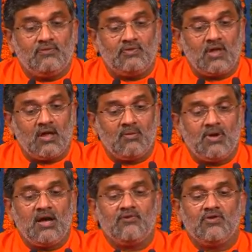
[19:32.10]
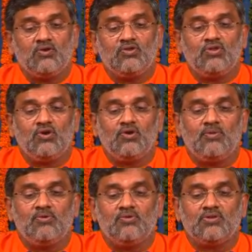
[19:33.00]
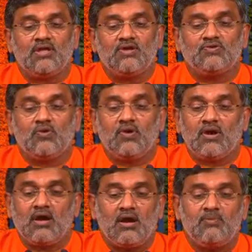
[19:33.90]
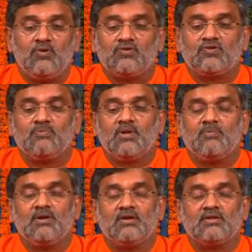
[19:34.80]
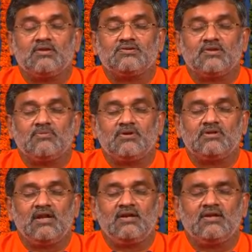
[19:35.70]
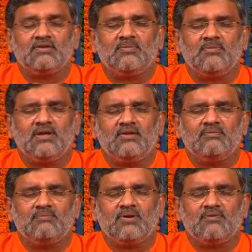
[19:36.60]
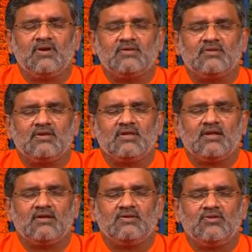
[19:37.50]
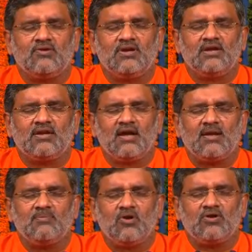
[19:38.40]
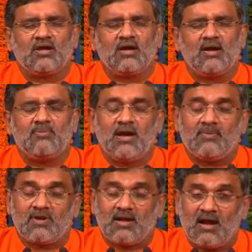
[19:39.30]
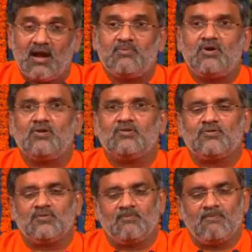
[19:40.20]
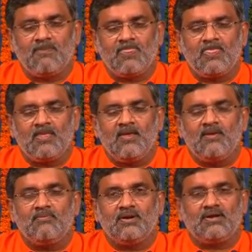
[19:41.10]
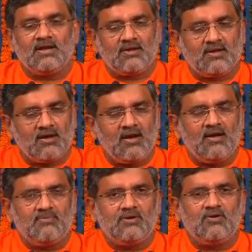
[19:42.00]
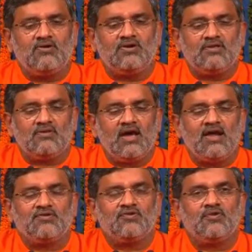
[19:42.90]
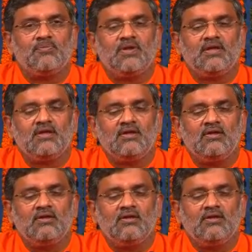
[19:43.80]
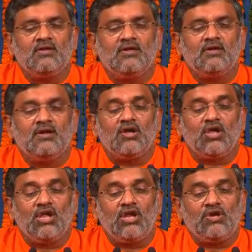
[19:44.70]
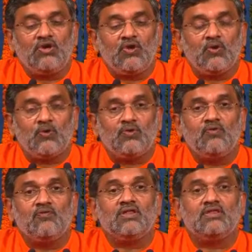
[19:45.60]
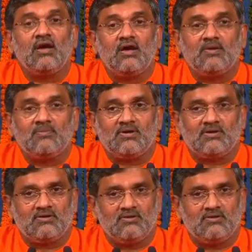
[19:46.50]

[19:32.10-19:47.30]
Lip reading: Dharma viruddho bhuteshu kamosmi bharatarshava. That doesn't mean, Bhagwan says, not that I am not kama, I am kama also. But that kama or desire should be in tune with dharma.